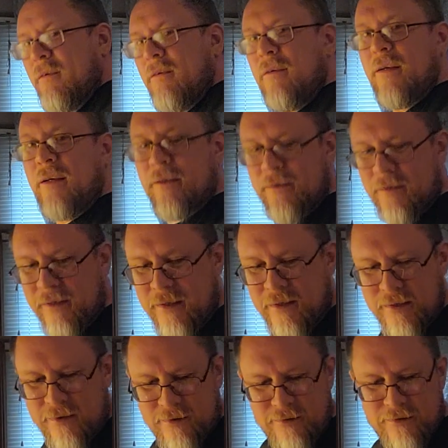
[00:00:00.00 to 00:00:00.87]
It did
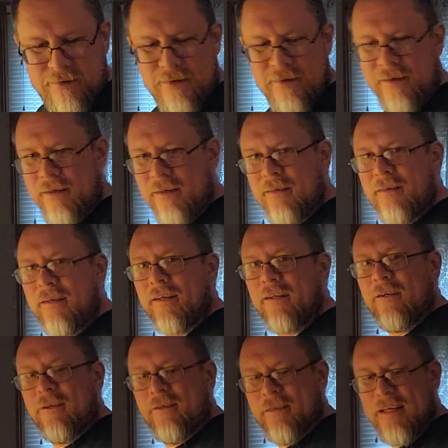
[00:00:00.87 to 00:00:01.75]
a
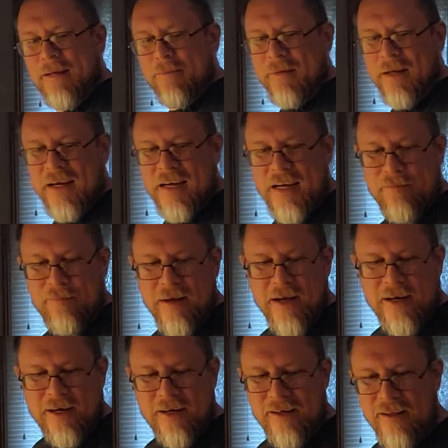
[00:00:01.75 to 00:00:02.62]
little dip dive
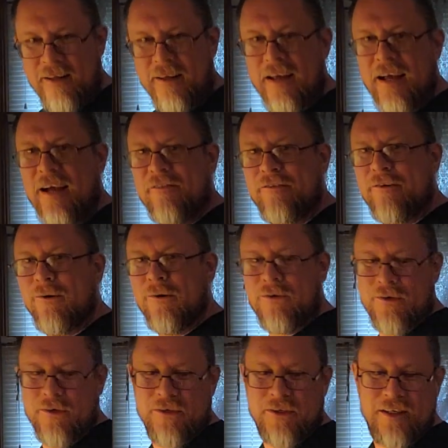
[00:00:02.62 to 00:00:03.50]
back into the cat food,
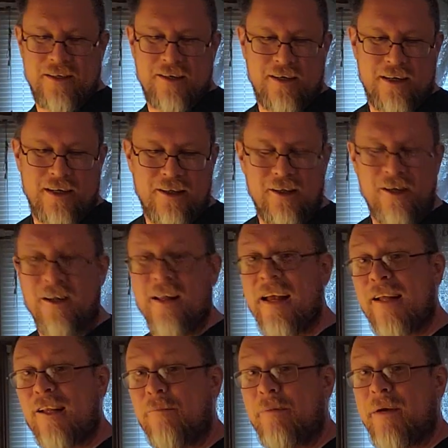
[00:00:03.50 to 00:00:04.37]
so she's going to get a little
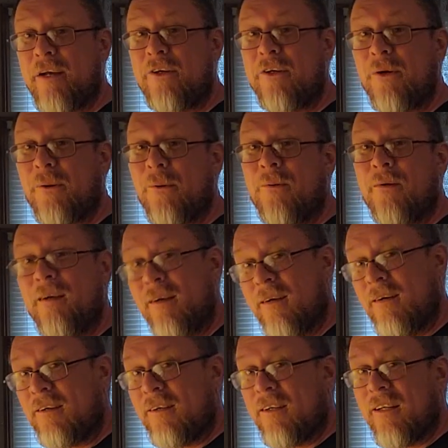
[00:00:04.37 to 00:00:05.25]
jalapeno
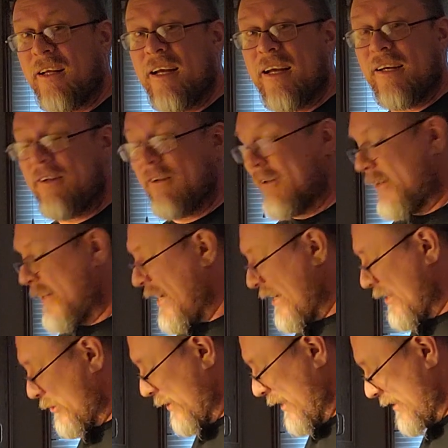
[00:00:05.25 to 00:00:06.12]
delight in her
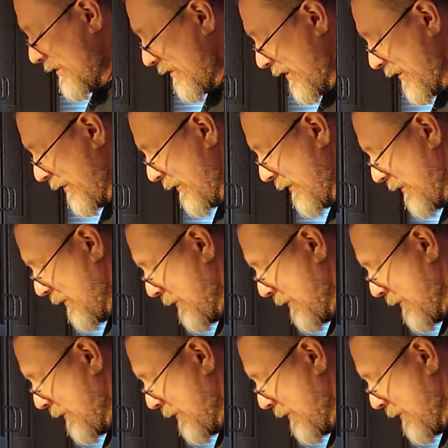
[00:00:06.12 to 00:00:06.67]
cat treats later.